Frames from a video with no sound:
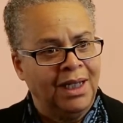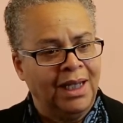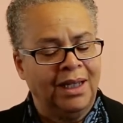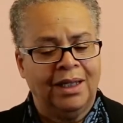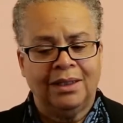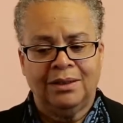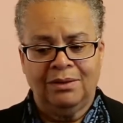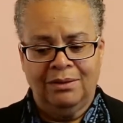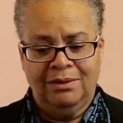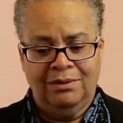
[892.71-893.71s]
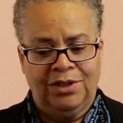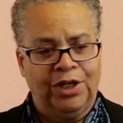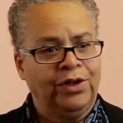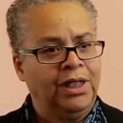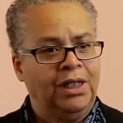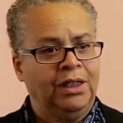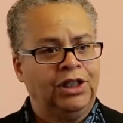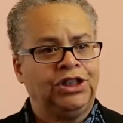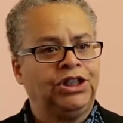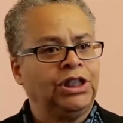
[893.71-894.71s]
And they're in a
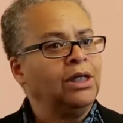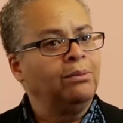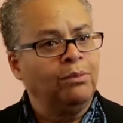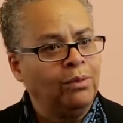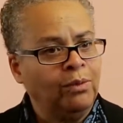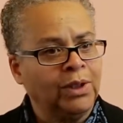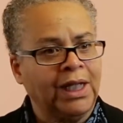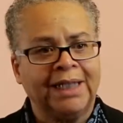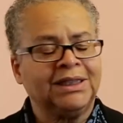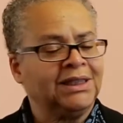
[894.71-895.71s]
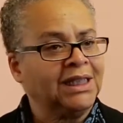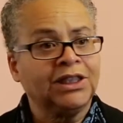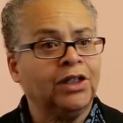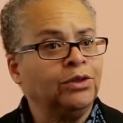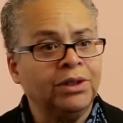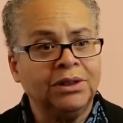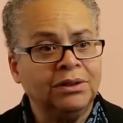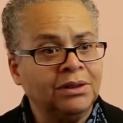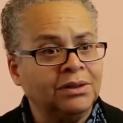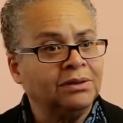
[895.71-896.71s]
gym with like 600
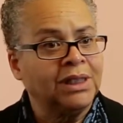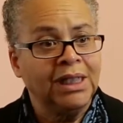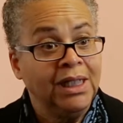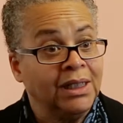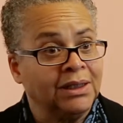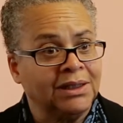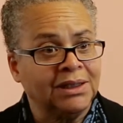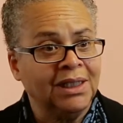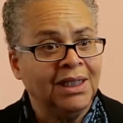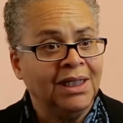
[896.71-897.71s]
kids.